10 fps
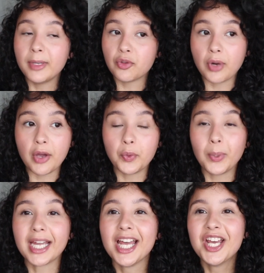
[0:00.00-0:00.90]
throughout the
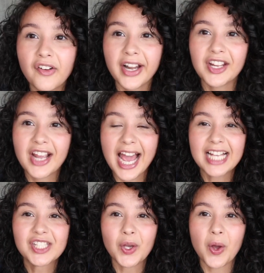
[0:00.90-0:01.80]
week. All right, you
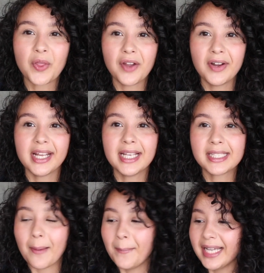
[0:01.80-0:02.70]
guys, so there it
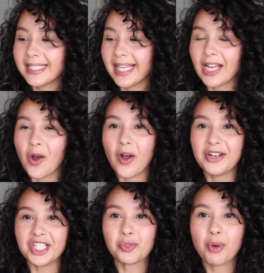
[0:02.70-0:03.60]
is, my take
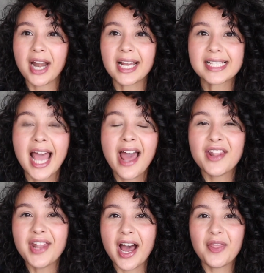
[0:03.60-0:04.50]
on these products.
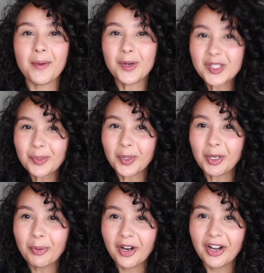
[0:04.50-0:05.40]
Now, the most
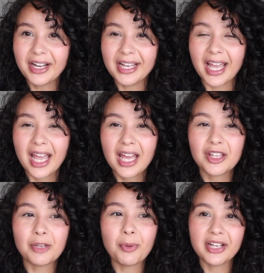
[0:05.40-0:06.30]
important part,
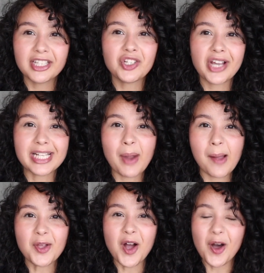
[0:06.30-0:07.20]
the part that you guys
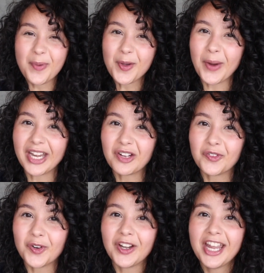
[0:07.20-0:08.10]
probably all been
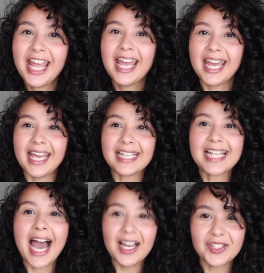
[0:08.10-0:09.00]
waiting for,
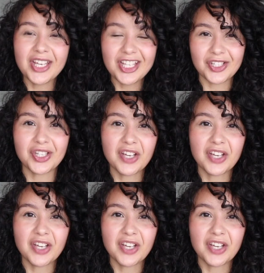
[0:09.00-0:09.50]
is how to enter the